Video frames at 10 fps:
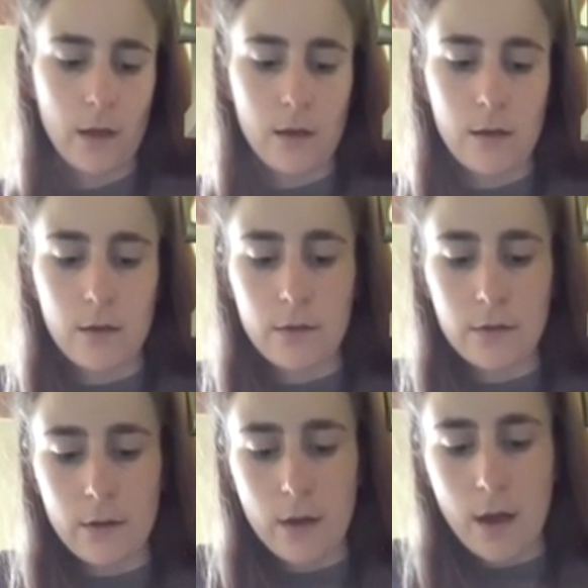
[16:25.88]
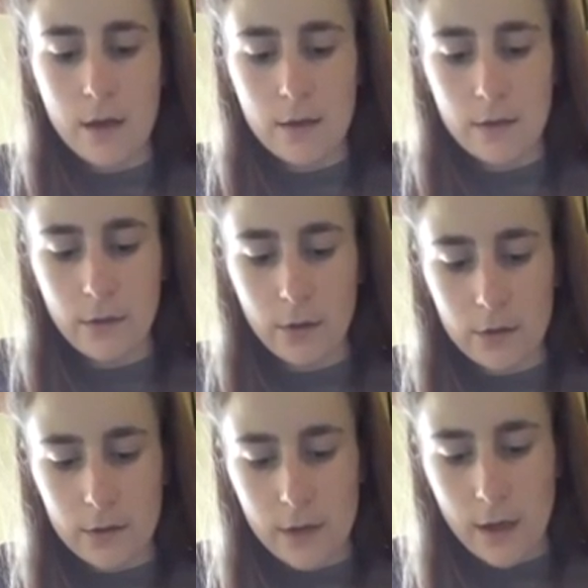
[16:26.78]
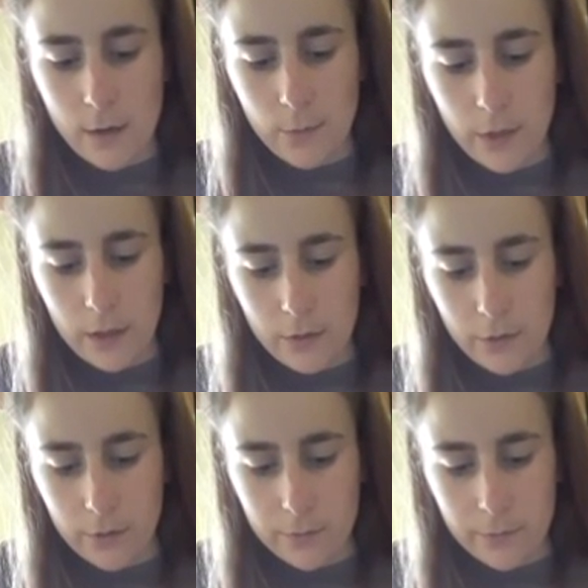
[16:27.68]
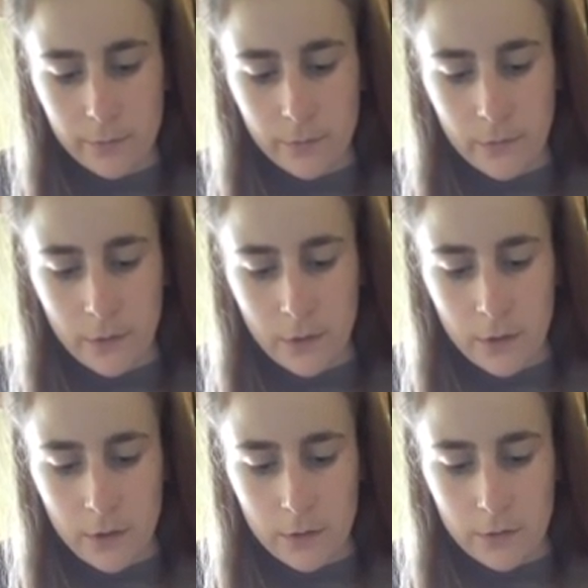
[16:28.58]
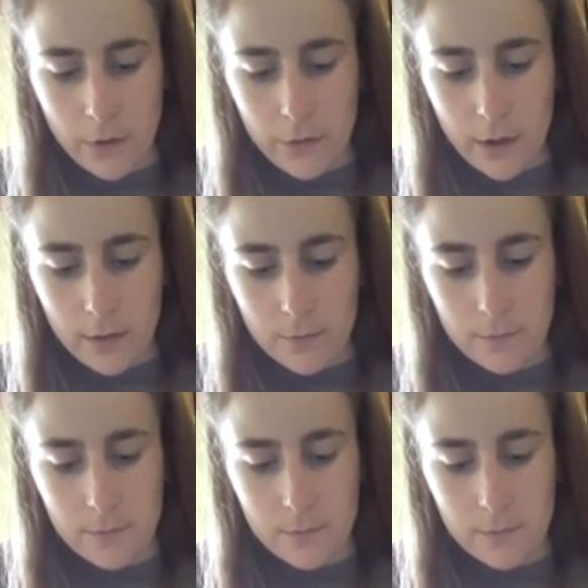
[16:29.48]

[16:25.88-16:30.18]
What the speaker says: And this end is going to tie a big knot so that